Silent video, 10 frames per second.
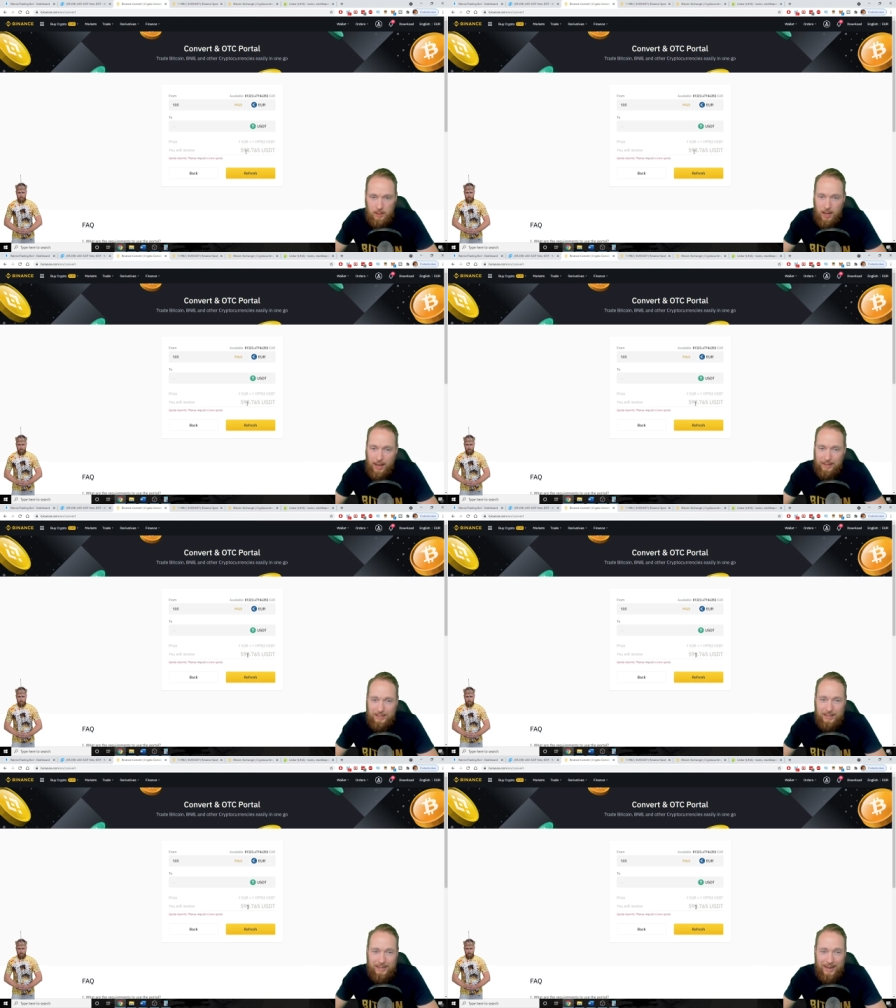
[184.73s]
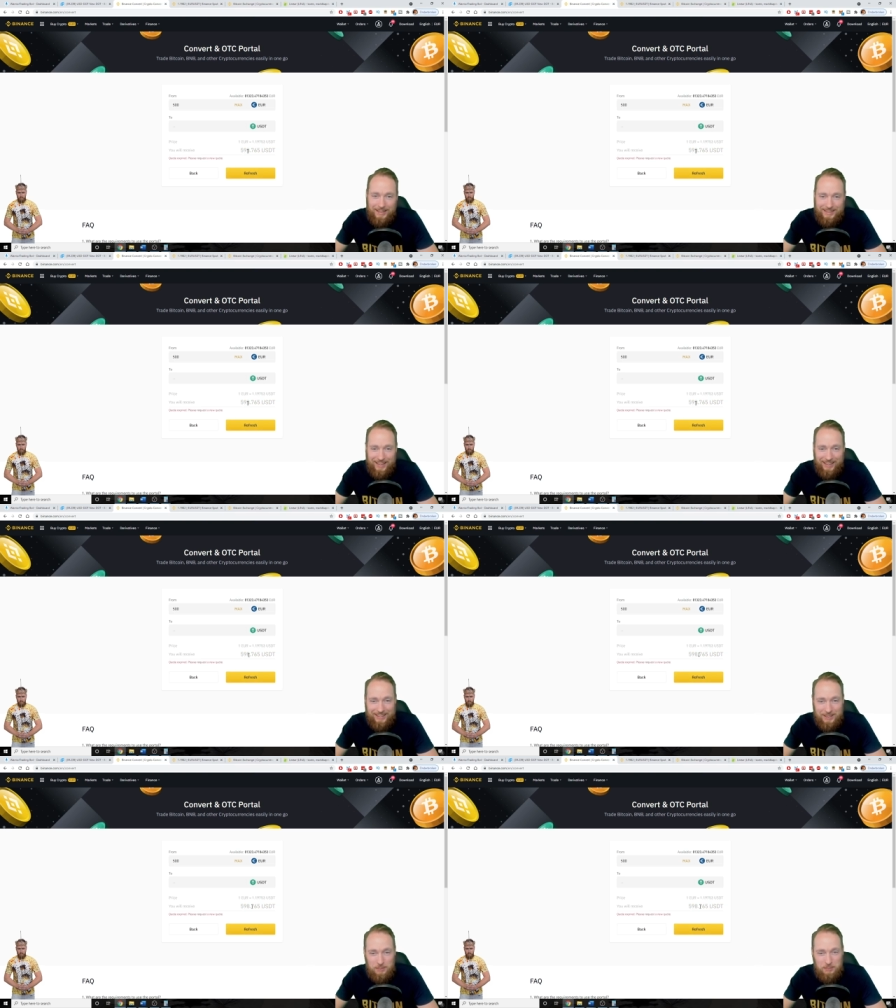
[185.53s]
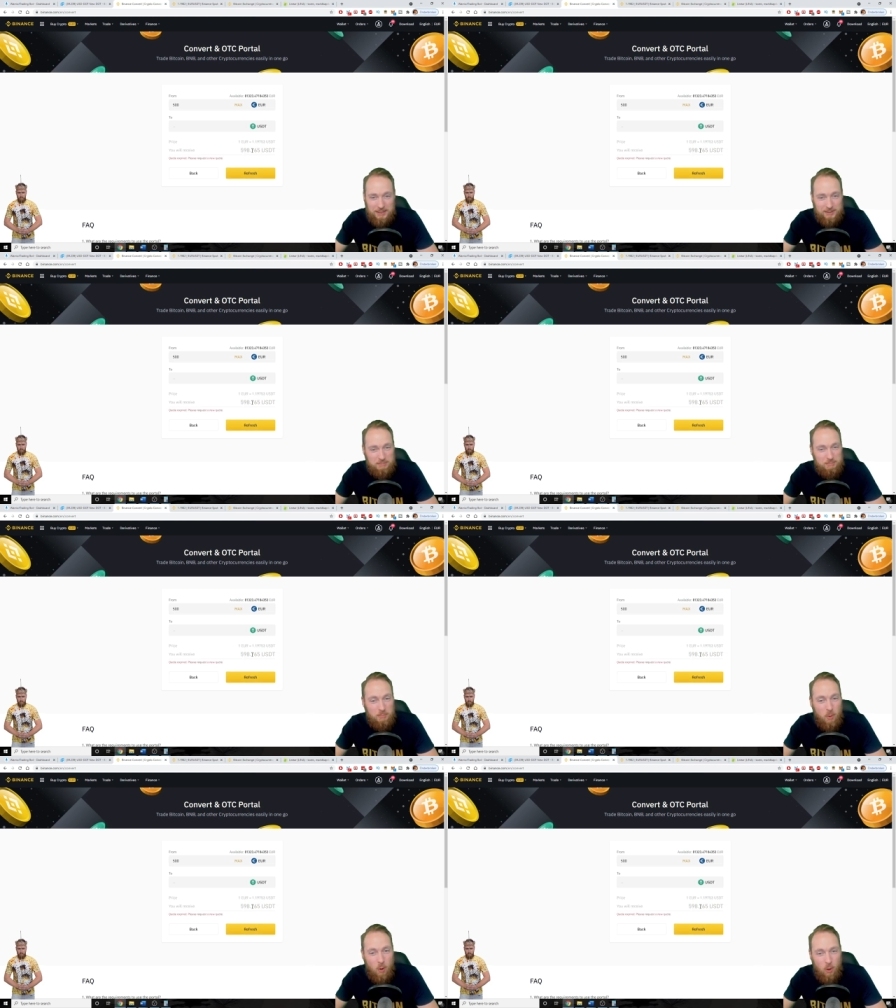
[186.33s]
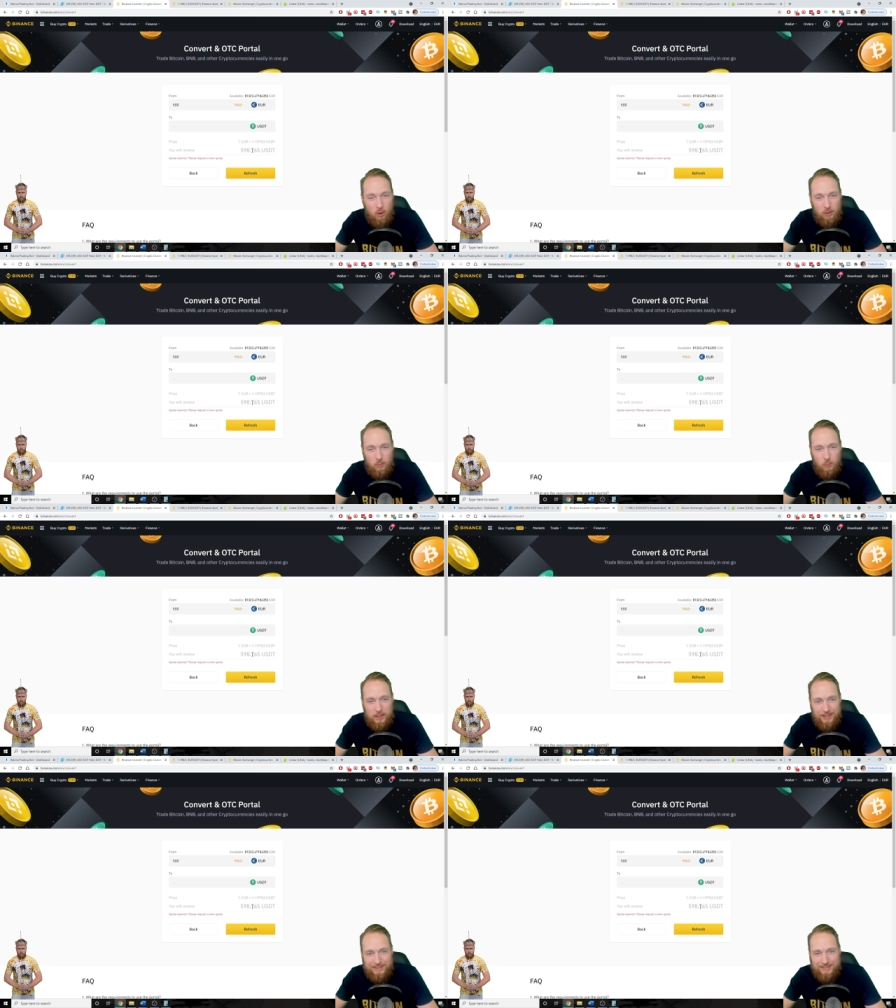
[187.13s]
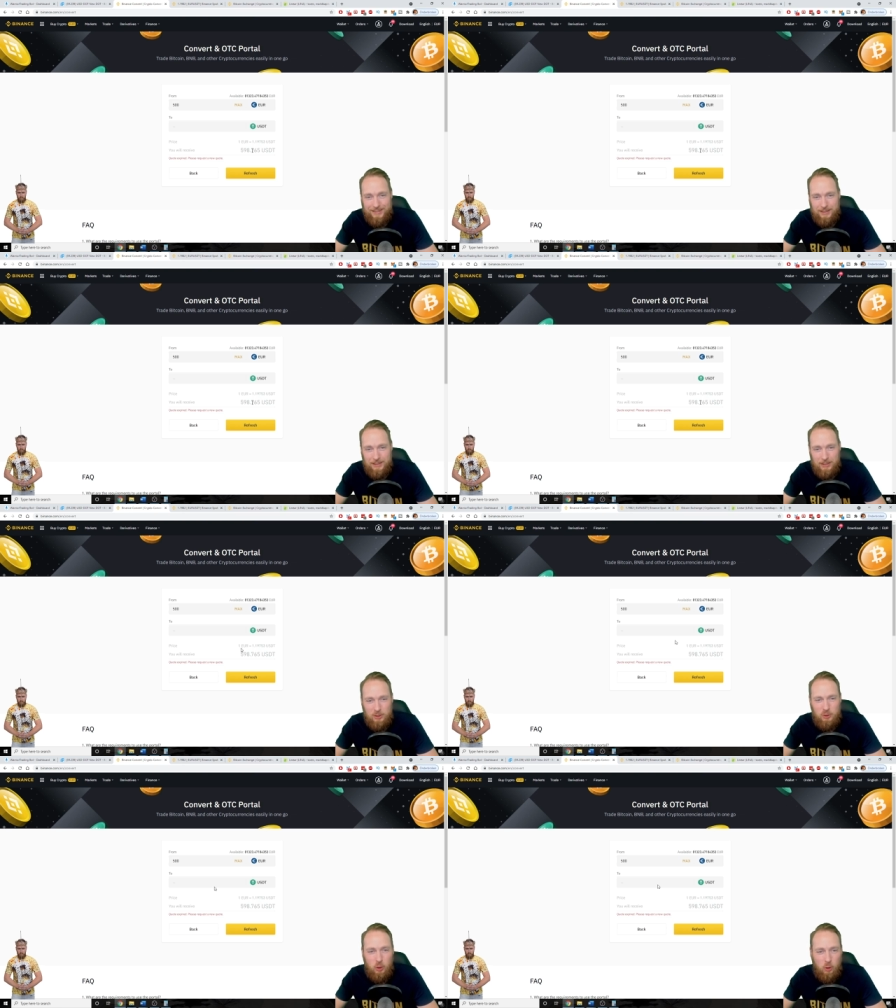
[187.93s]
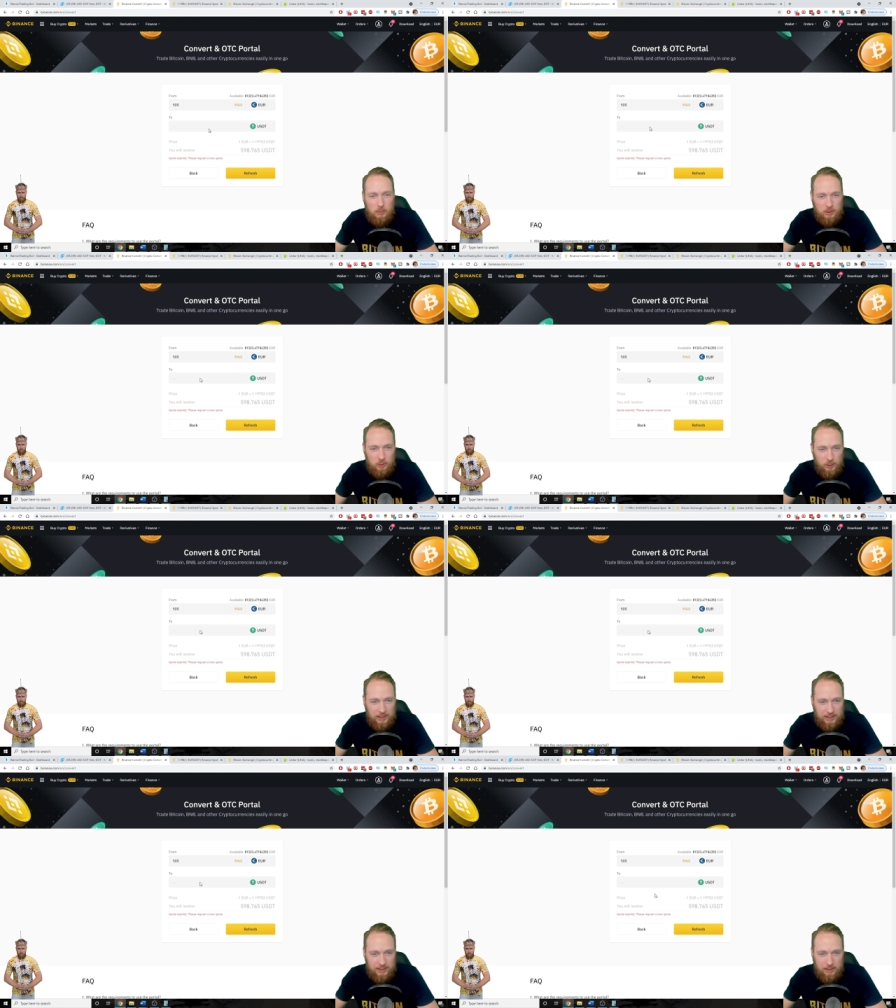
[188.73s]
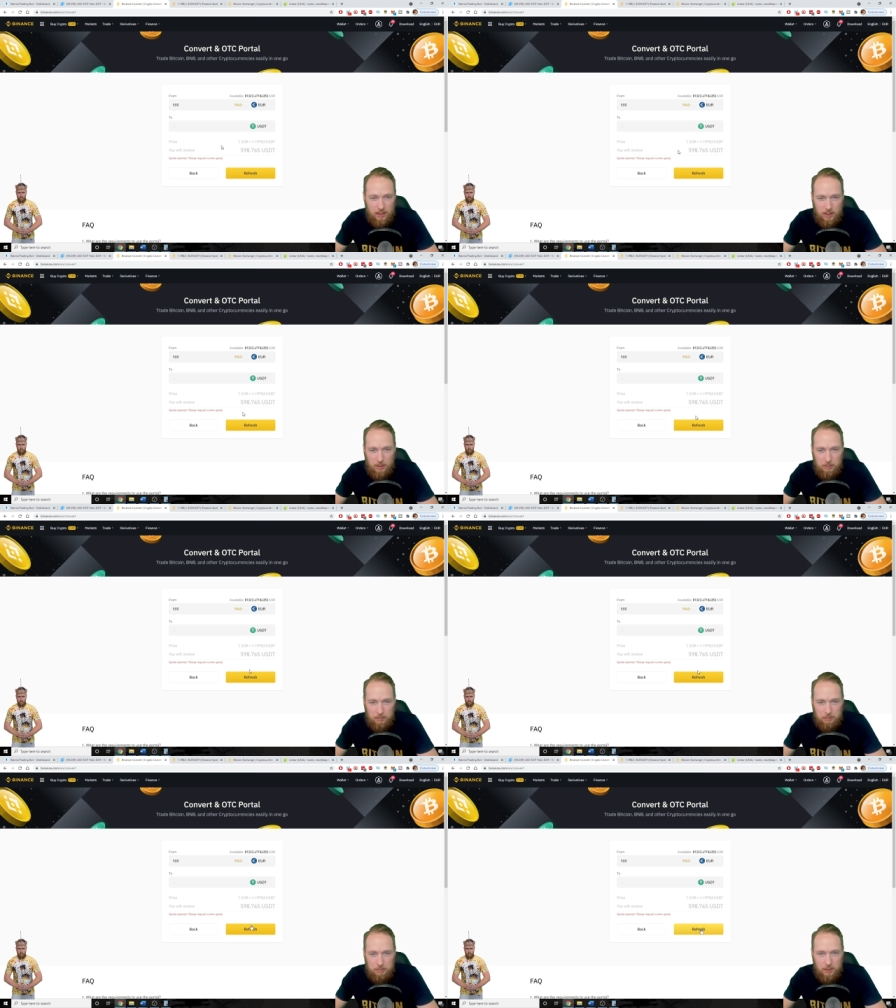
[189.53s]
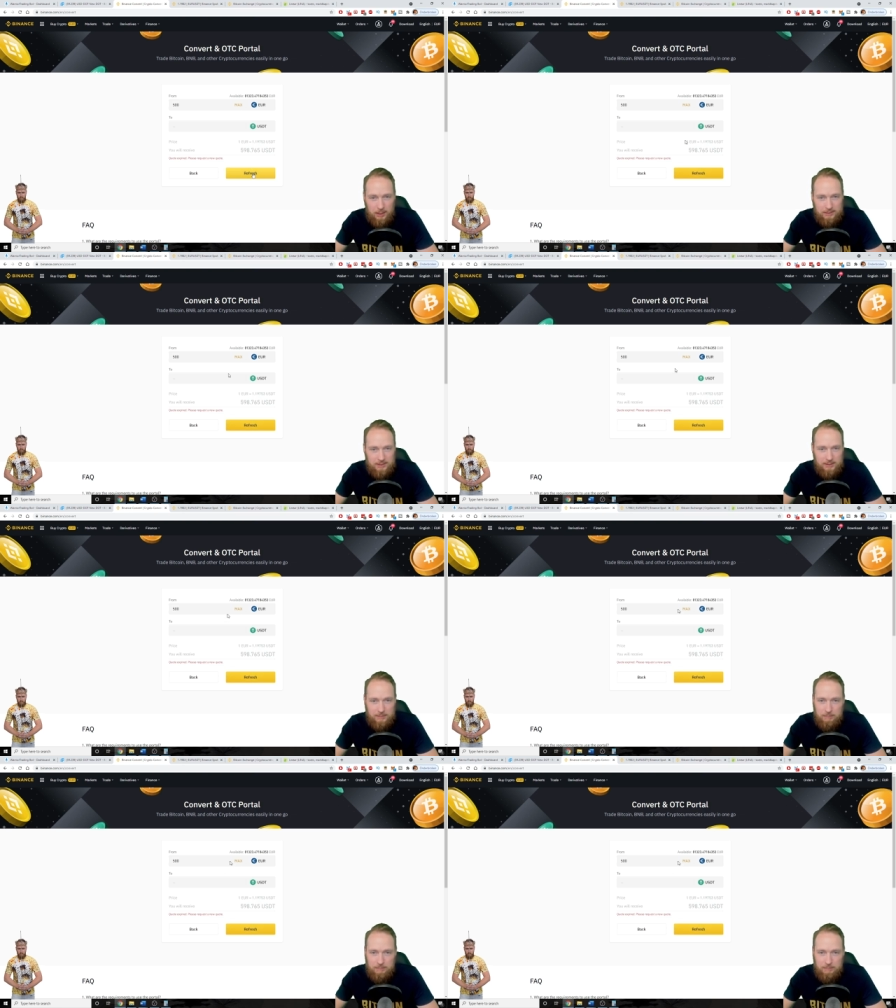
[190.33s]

I get a little bit more with normal trading but